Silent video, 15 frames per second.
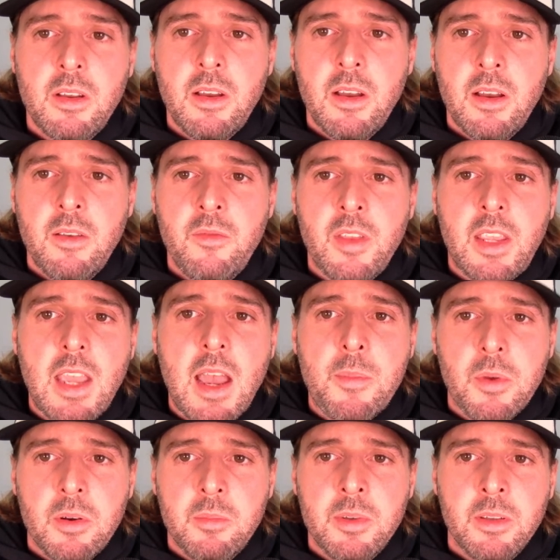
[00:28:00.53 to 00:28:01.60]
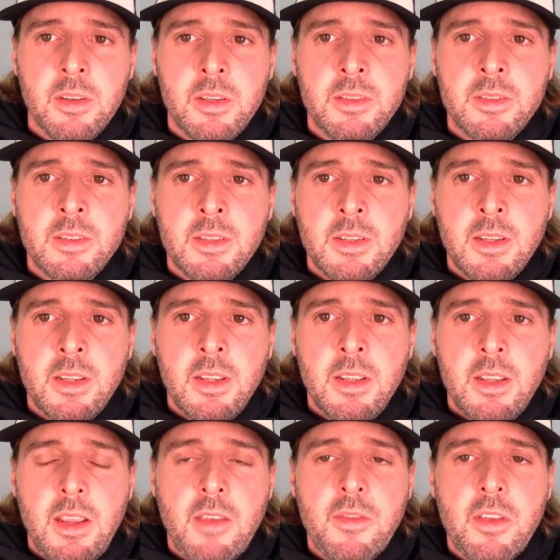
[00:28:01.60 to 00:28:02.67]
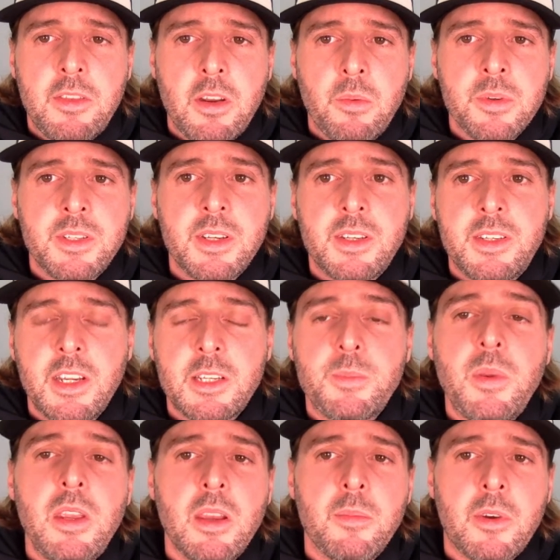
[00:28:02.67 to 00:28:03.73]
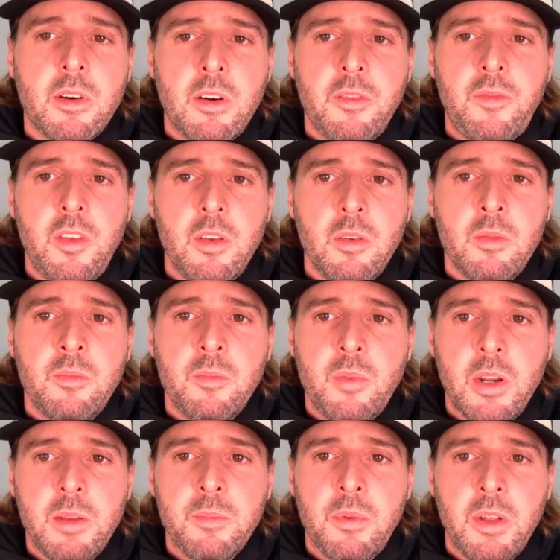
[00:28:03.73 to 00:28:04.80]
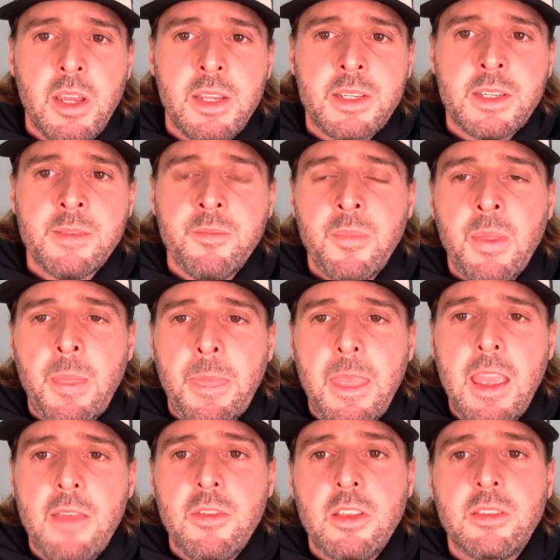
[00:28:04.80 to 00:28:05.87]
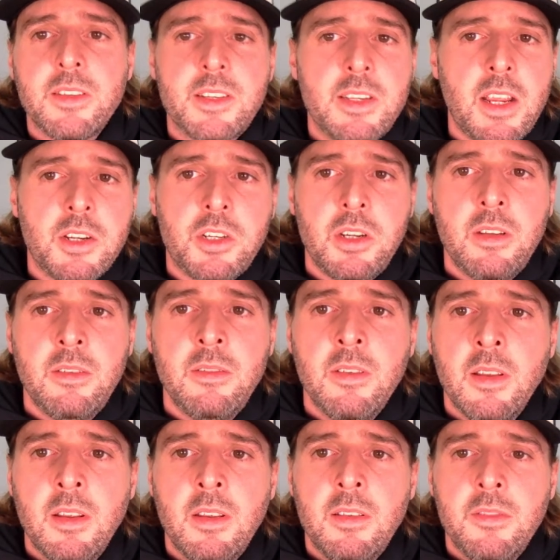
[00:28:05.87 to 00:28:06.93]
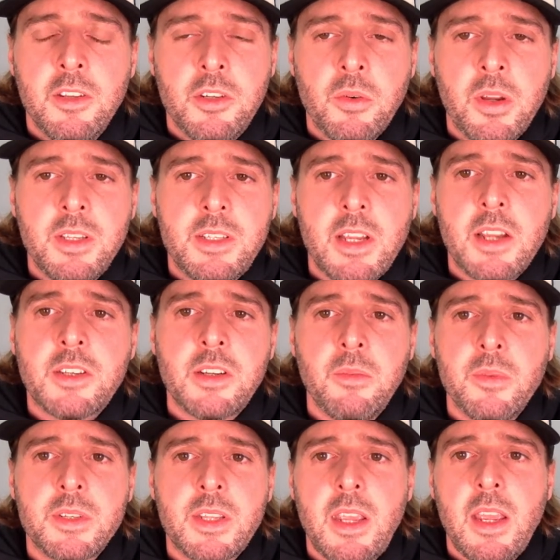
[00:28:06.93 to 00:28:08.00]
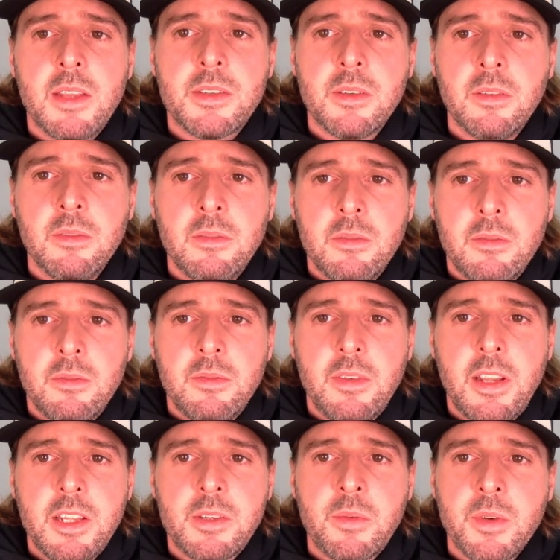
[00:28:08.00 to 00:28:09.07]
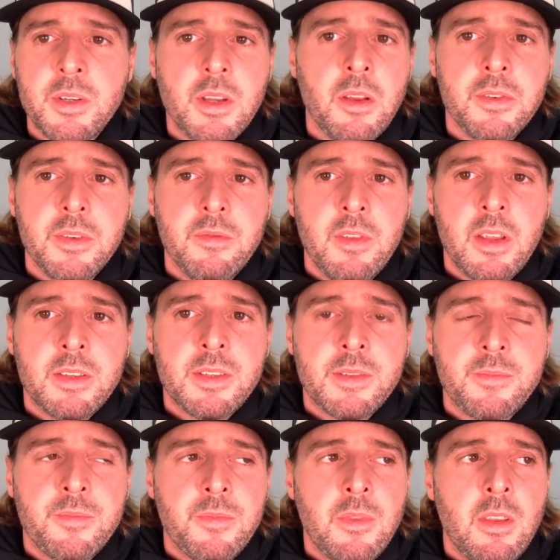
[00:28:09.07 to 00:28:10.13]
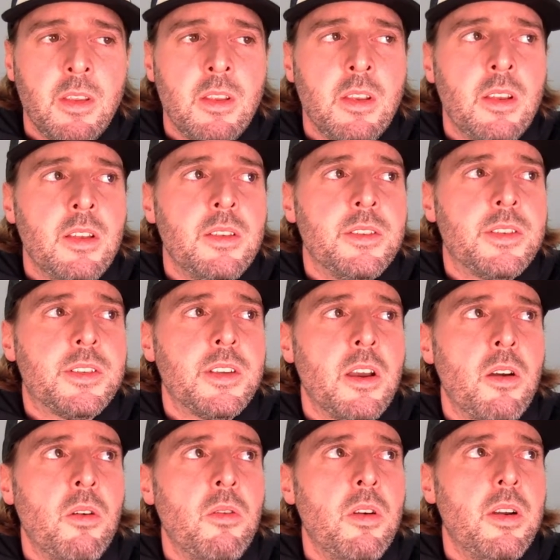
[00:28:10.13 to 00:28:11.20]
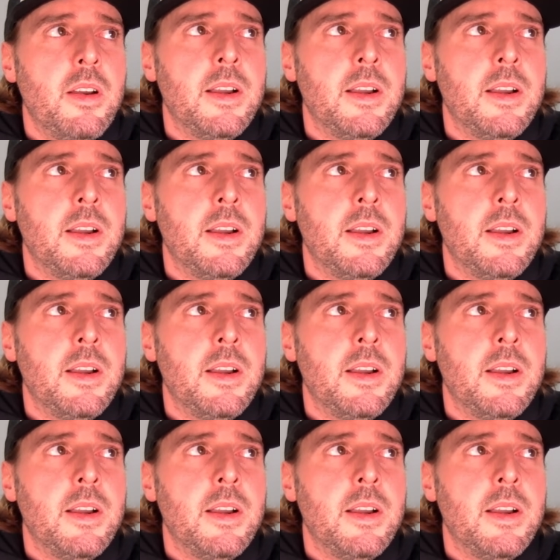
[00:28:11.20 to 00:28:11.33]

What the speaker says: of the Capitol building, and that there was a 6 p.m. curfew put in place, and that the joint session was canceled as a result of this. So